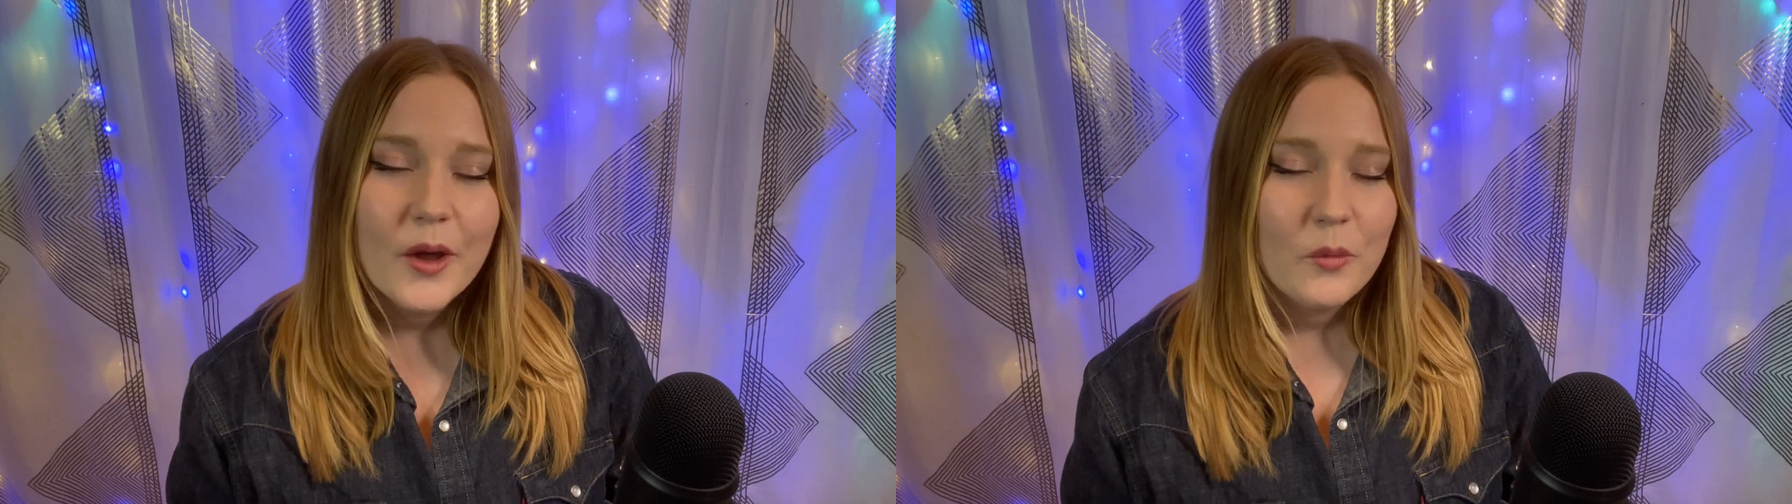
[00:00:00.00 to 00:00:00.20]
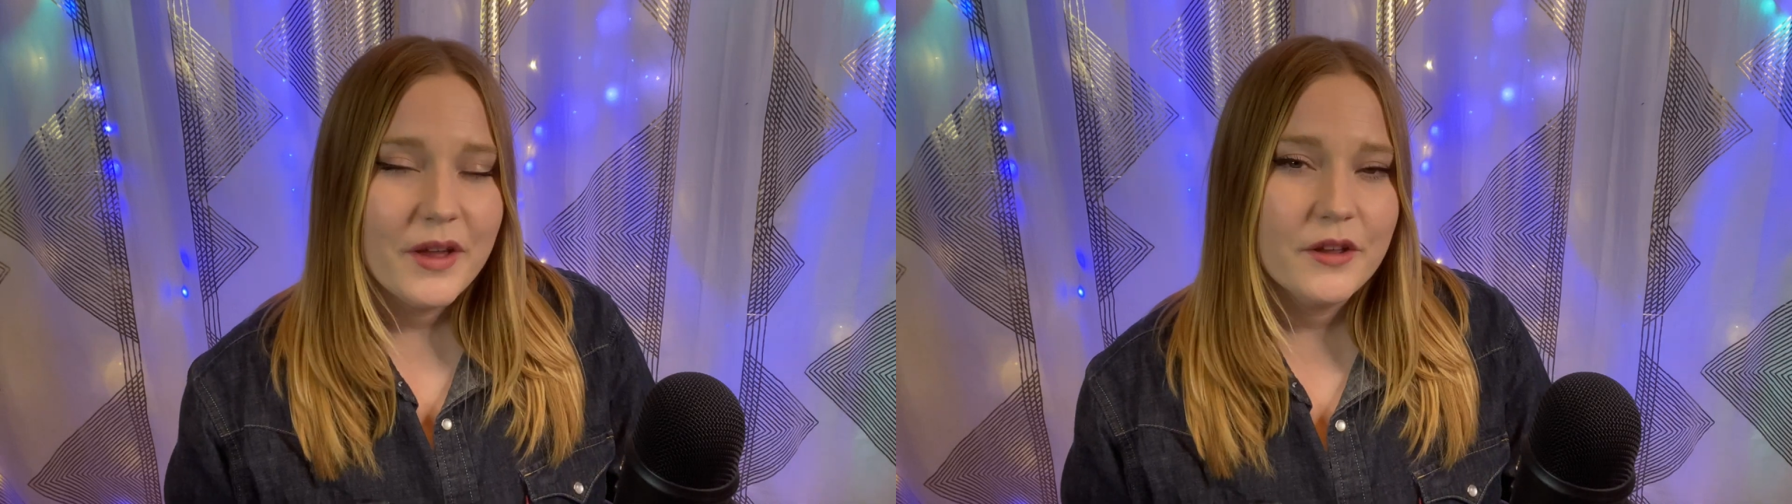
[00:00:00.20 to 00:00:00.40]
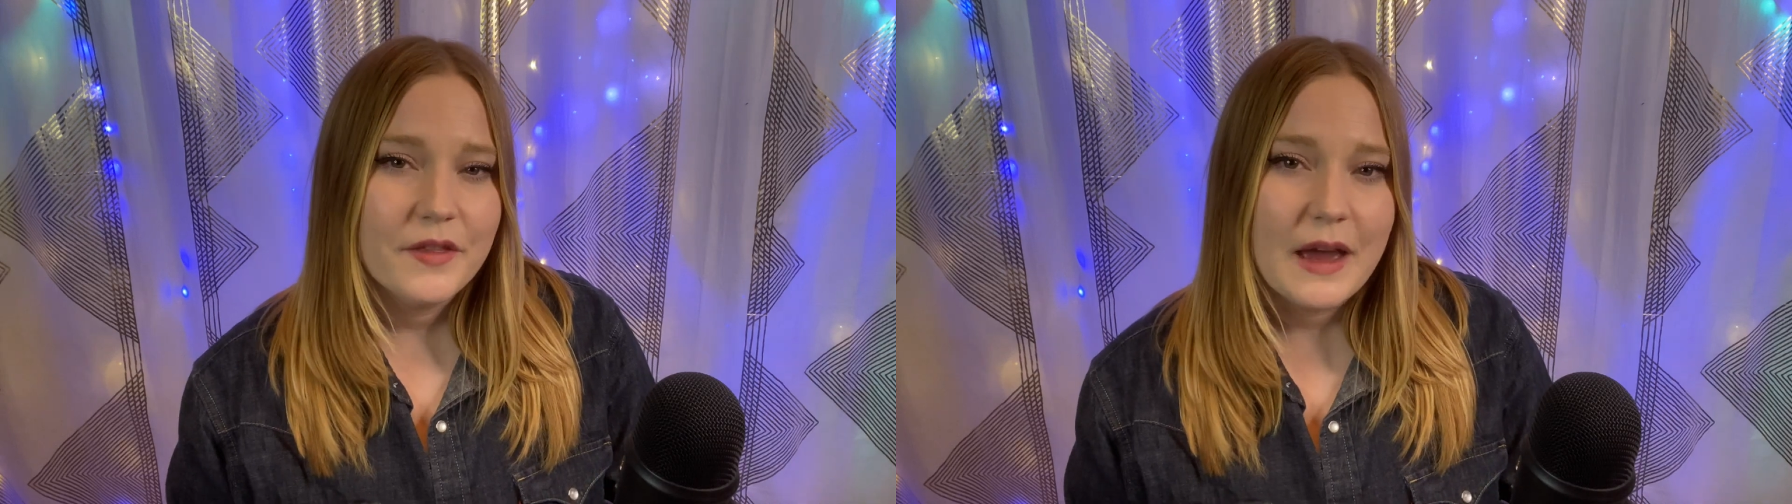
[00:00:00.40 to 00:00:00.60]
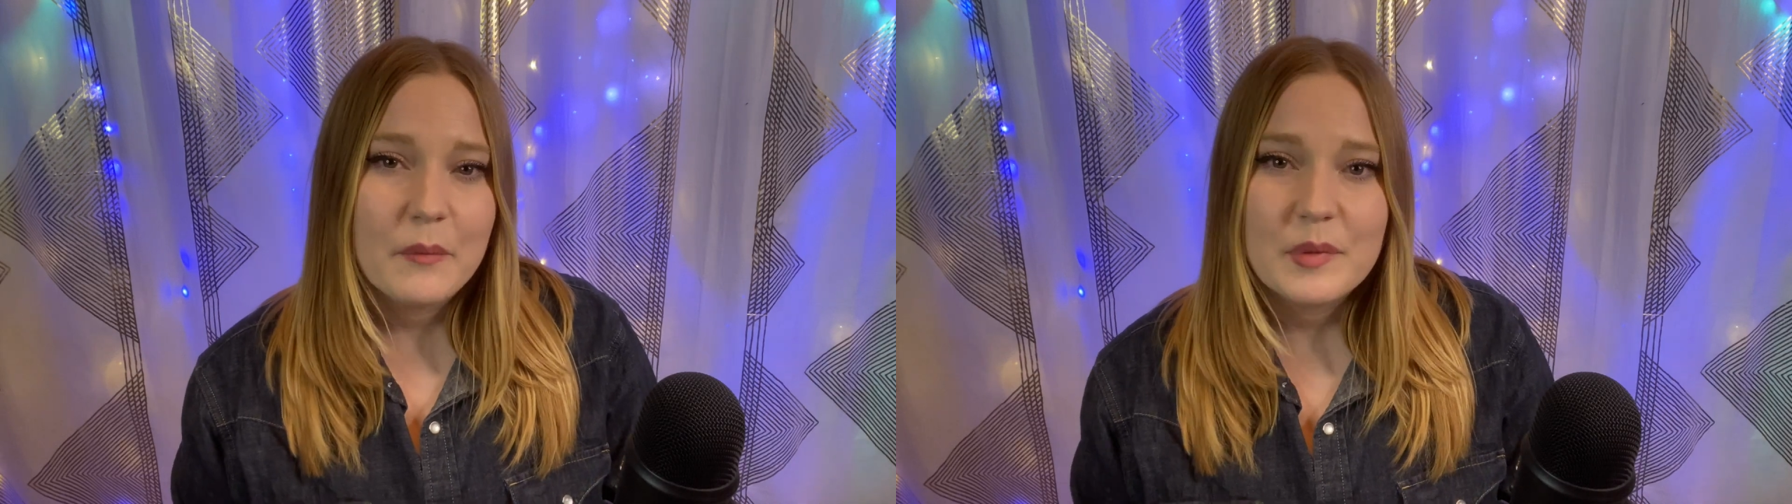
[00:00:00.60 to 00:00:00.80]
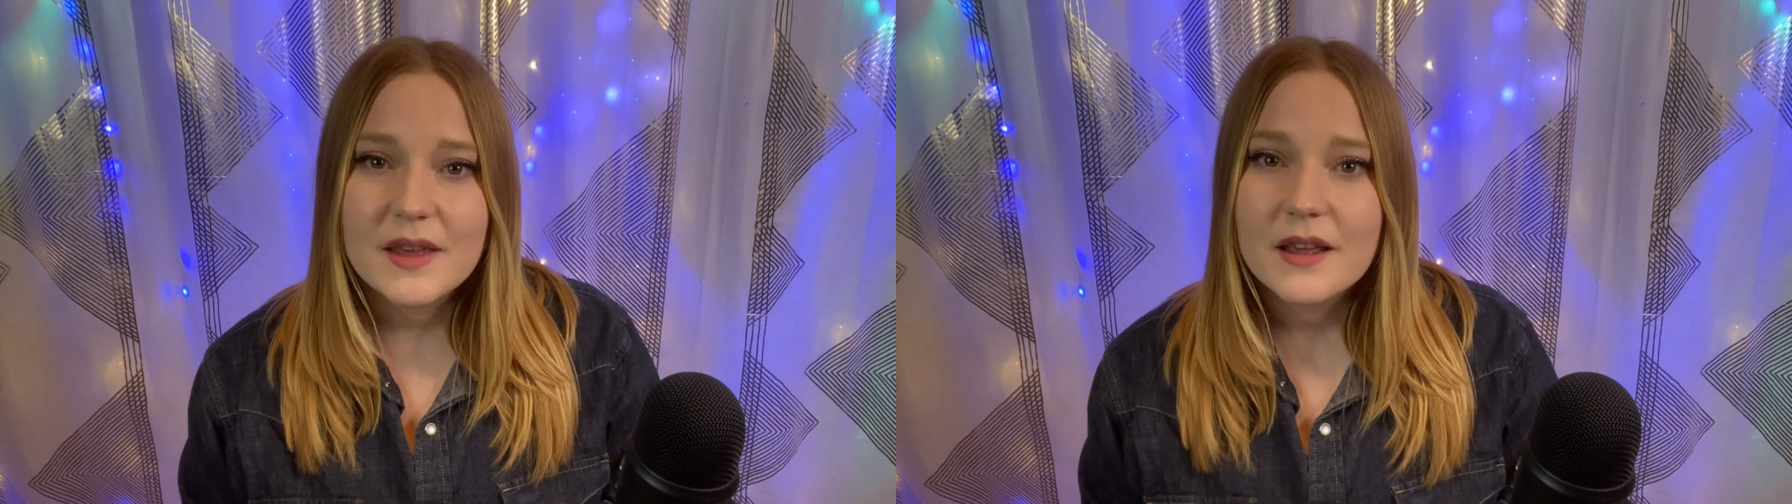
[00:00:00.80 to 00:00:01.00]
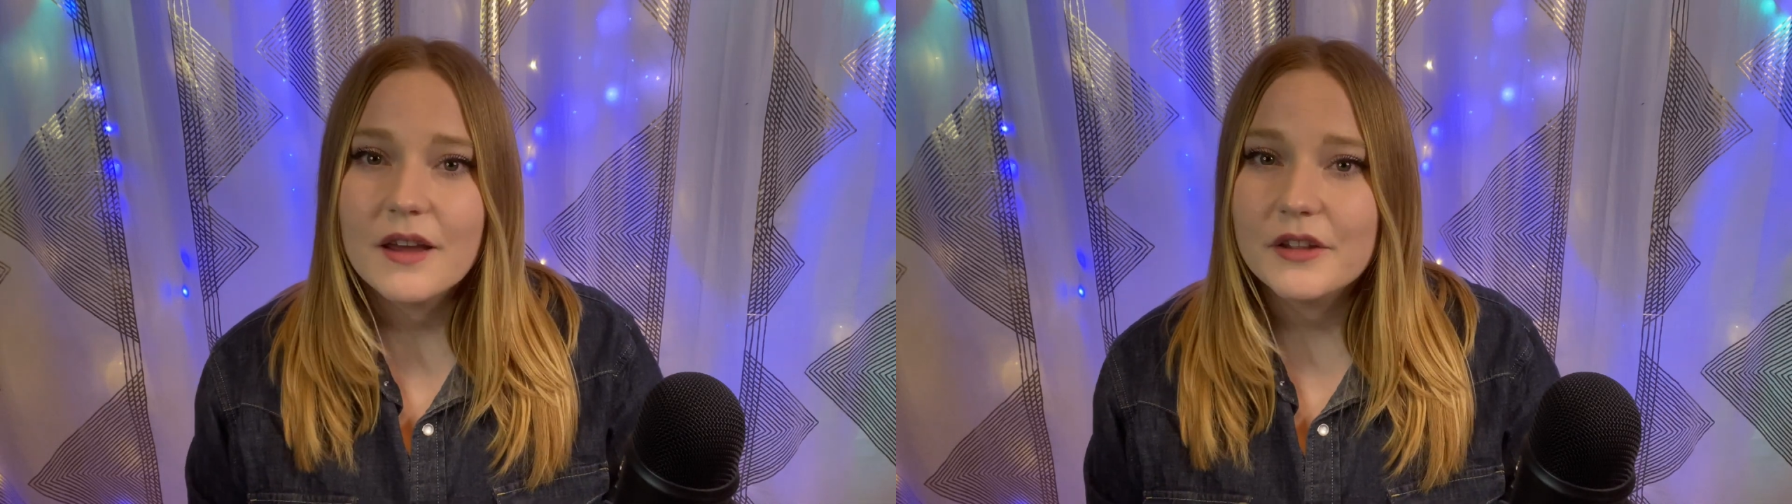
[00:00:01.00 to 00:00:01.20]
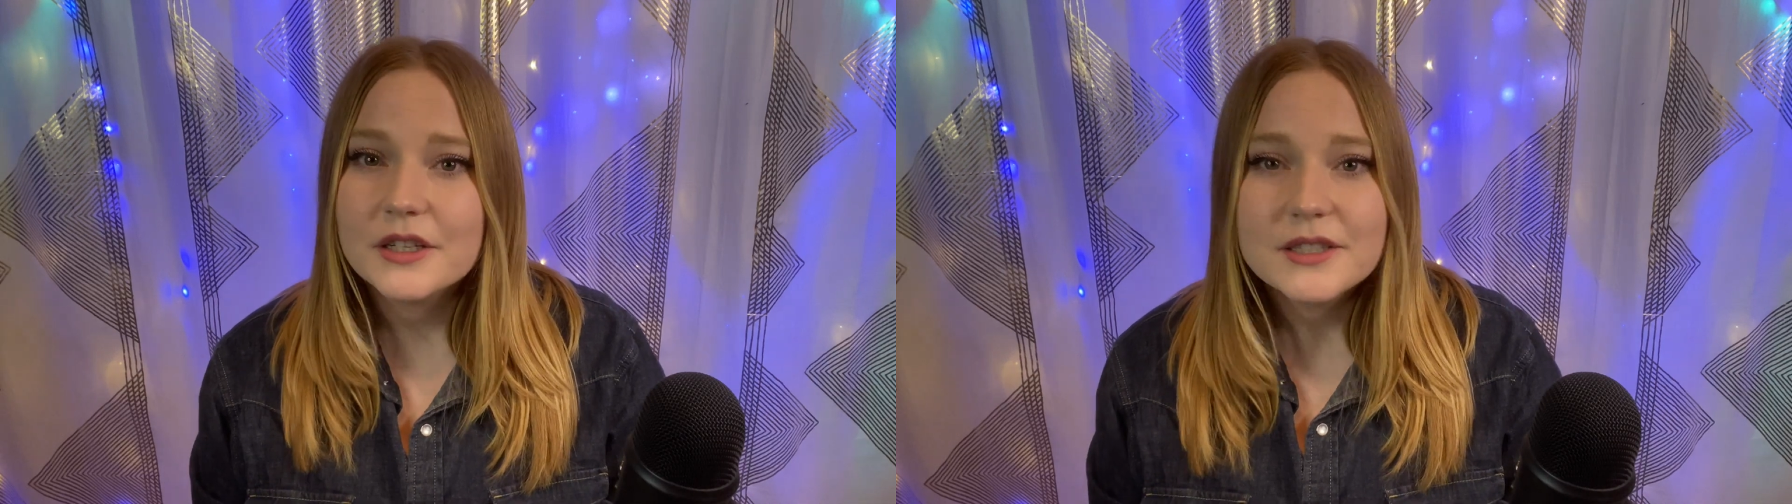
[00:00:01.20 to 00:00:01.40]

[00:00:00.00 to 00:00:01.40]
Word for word: whether that be other